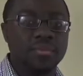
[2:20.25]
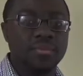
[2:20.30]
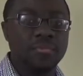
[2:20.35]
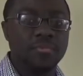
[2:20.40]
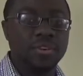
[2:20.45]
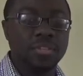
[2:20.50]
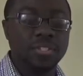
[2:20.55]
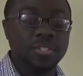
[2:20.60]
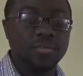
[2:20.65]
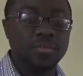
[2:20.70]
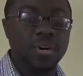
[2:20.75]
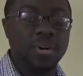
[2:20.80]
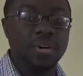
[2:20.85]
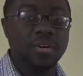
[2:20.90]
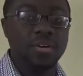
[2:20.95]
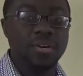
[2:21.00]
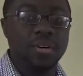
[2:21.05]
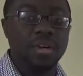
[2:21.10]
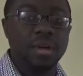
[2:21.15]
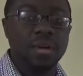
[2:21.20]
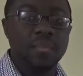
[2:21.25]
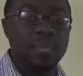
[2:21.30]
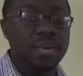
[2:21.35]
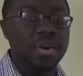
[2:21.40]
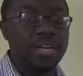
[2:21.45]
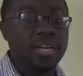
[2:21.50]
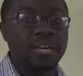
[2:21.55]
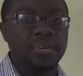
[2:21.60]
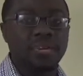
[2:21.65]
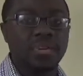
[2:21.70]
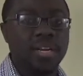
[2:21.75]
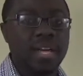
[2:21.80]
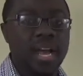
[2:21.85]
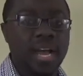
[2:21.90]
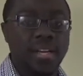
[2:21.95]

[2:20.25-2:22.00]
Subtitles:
first of all, make a quick